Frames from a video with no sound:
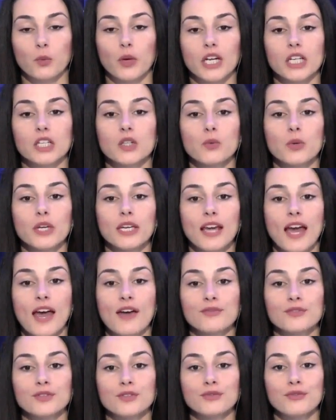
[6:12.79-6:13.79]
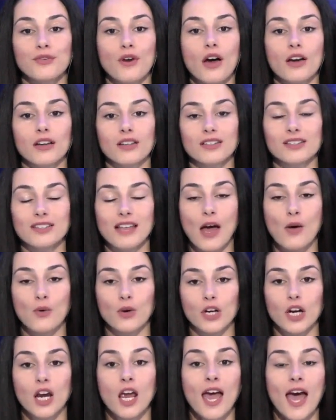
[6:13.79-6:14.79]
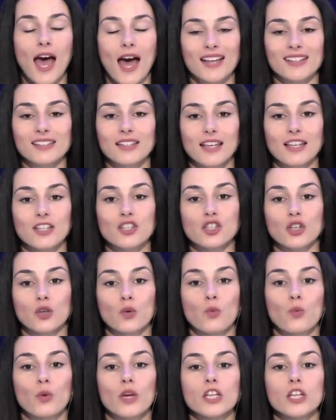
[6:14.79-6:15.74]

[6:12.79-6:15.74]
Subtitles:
Where do we have to focus our attention?